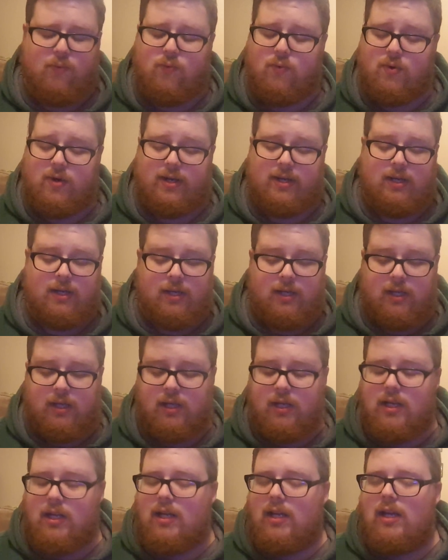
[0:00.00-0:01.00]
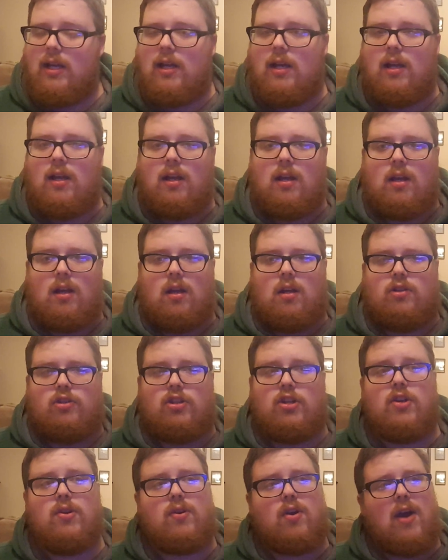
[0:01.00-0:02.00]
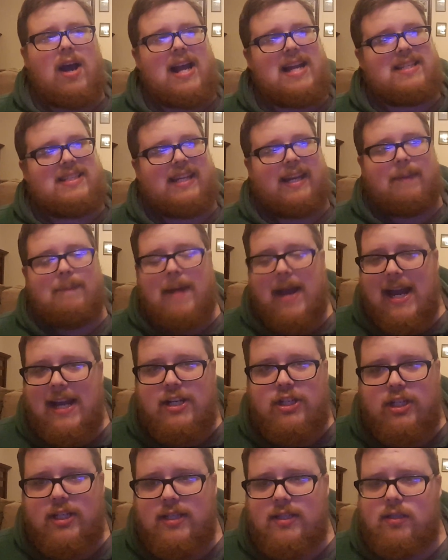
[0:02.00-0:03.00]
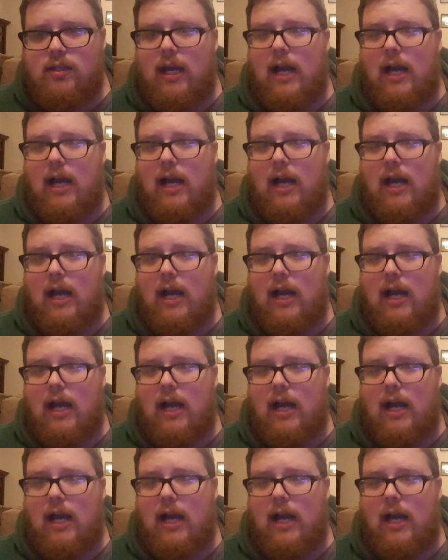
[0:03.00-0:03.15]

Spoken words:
1. 2 classic matches.